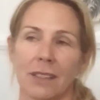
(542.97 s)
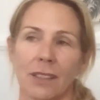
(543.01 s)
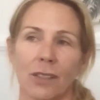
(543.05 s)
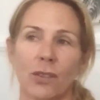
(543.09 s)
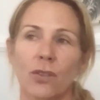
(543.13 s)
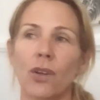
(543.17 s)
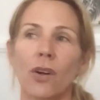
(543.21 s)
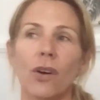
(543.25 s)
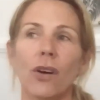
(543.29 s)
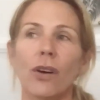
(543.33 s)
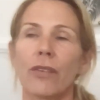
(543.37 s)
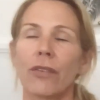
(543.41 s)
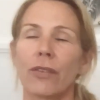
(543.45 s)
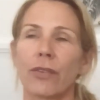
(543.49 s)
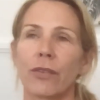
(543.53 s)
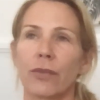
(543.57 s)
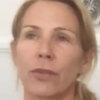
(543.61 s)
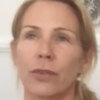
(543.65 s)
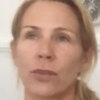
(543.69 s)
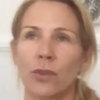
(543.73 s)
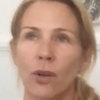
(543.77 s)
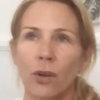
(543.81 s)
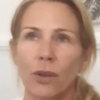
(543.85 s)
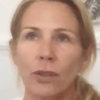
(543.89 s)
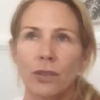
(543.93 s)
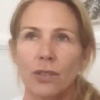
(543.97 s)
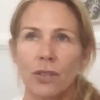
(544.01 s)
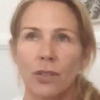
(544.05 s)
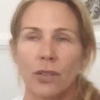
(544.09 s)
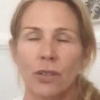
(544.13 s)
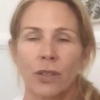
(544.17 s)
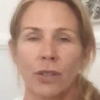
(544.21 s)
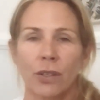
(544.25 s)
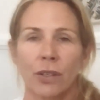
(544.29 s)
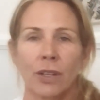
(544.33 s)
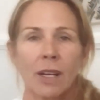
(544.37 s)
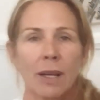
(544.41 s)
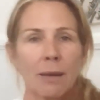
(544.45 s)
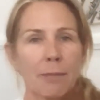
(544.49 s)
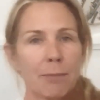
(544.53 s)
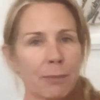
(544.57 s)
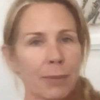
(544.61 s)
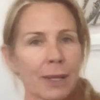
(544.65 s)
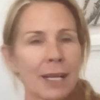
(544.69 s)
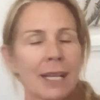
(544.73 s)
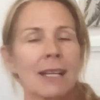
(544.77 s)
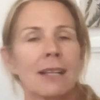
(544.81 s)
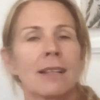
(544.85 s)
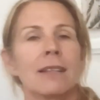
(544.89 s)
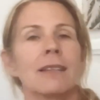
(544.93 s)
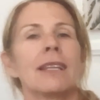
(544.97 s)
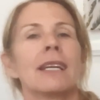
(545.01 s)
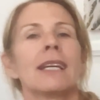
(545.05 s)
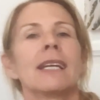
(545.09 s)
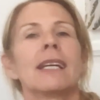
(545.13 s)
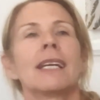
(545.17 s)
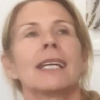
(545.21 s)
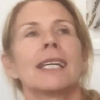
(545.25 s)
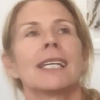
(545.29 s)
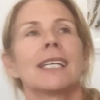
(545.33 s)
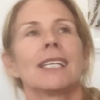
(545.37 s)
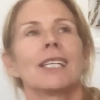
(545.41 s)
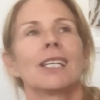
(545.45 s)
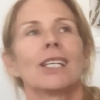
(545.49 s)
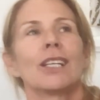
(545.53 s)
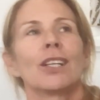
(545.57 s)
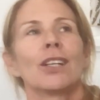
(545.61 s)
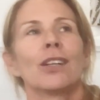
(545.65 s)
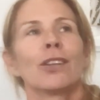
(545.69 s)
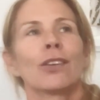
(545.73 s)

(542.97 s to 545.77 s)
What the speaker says: Not to be the,